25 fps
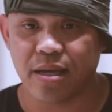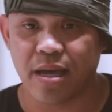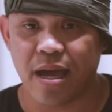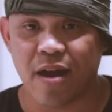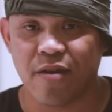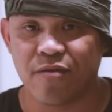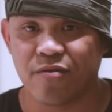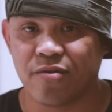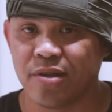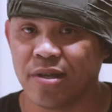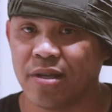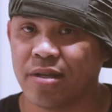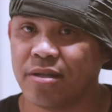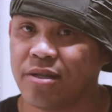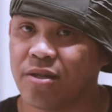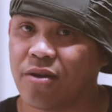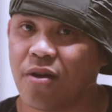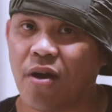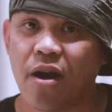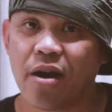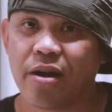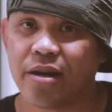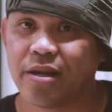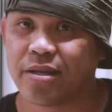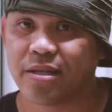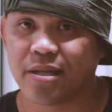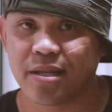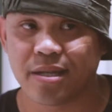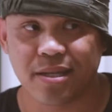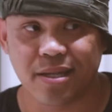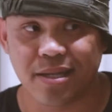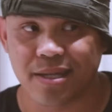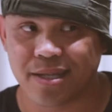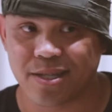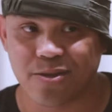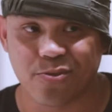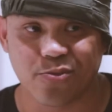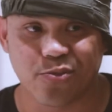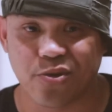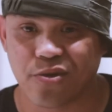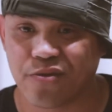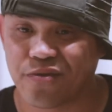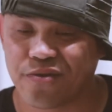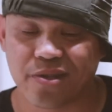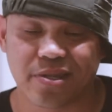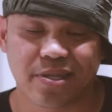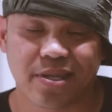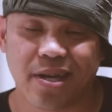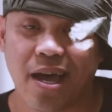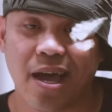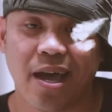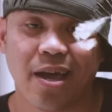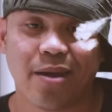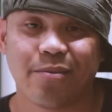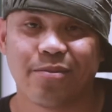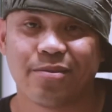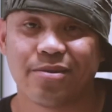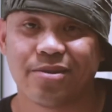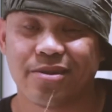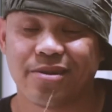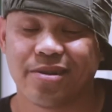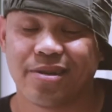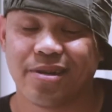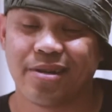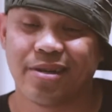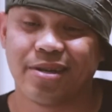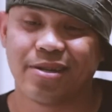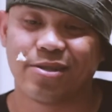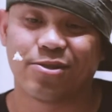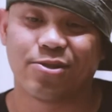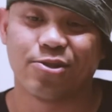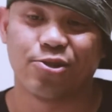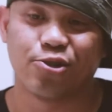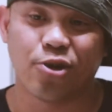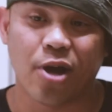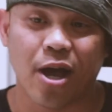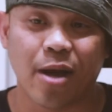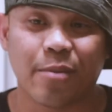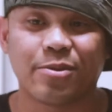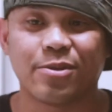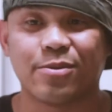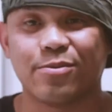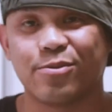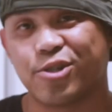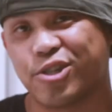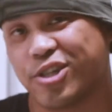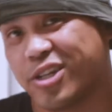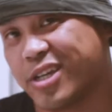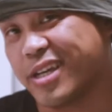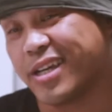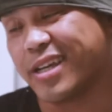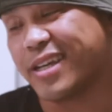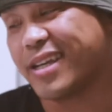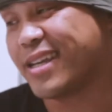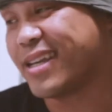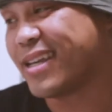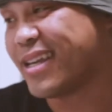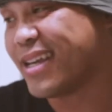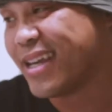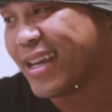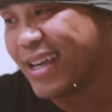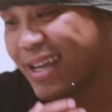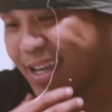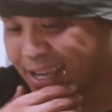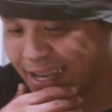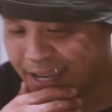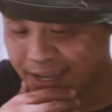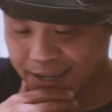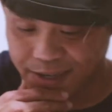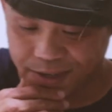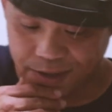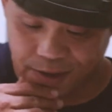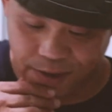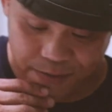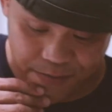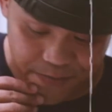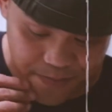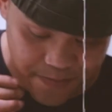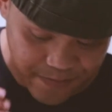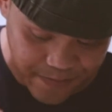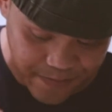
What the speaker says: every indie artist is the perfect time to drop some shit, you know?